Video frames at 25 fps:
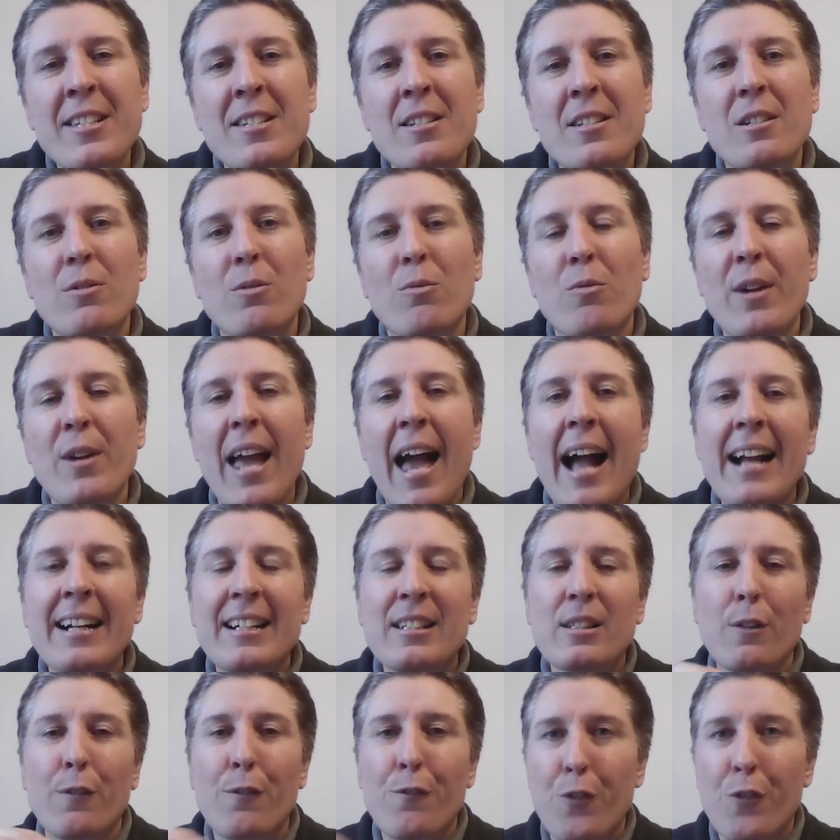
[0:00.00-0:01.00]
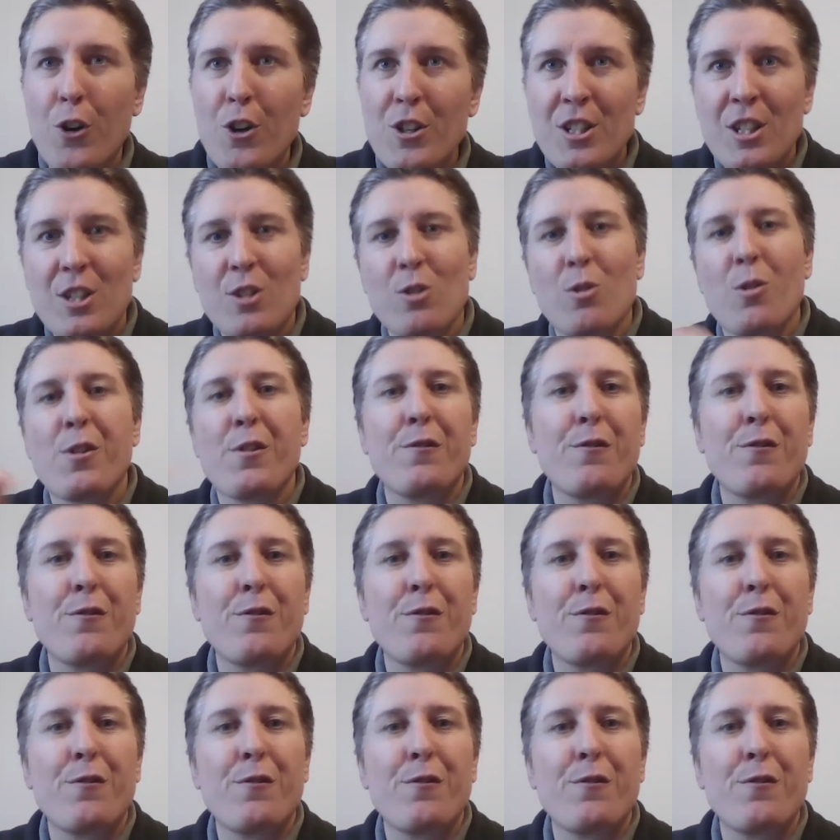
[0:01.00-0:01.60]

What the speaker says: to react the first or the